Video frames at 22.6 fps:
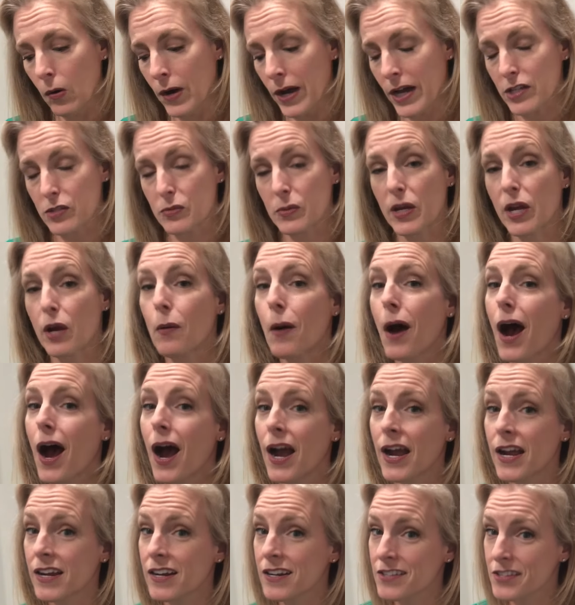As we go
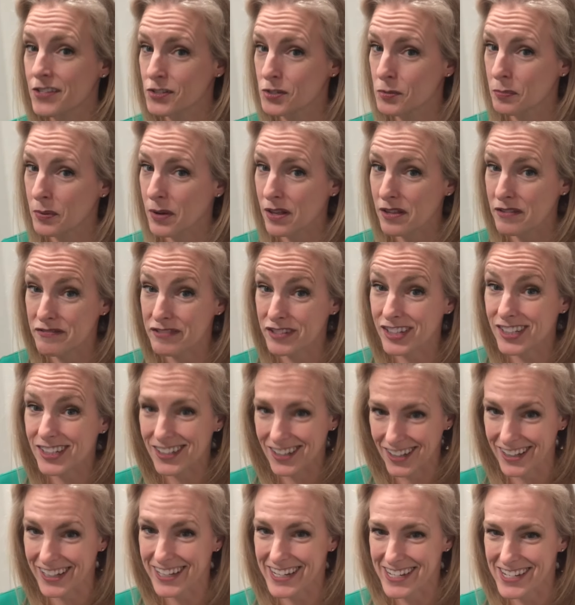higher, this will probably feel a
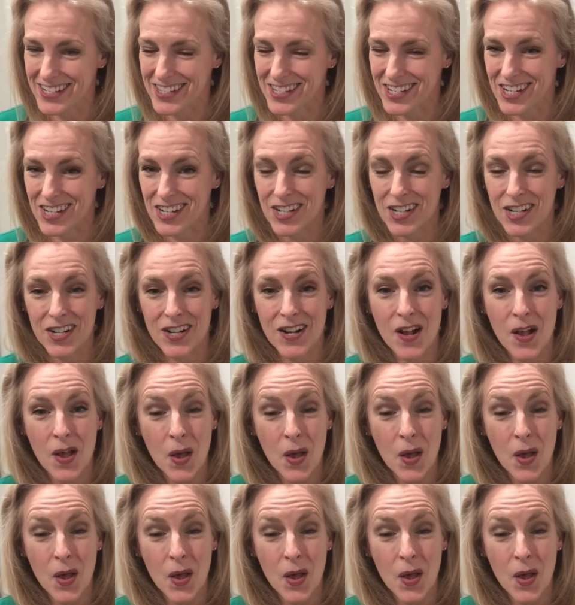little easier.